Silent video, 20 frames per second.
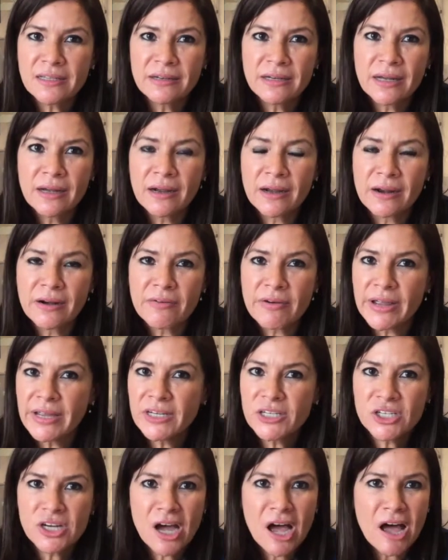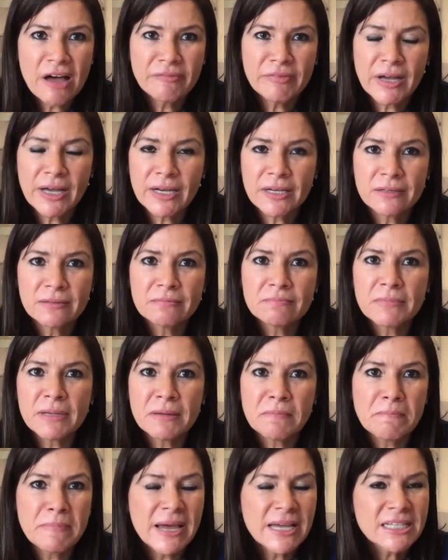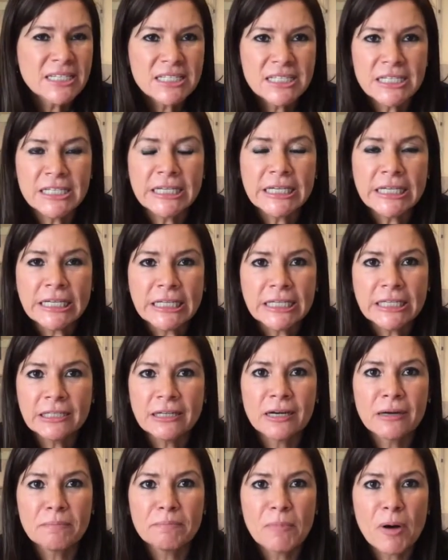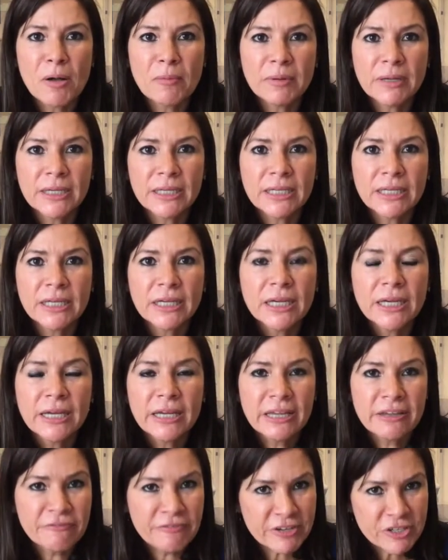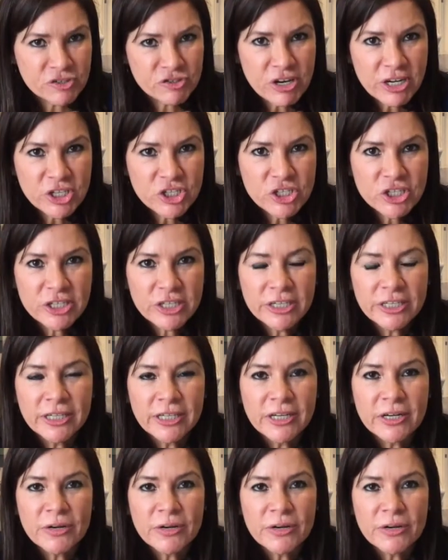done a great job at investing in public infrastructure,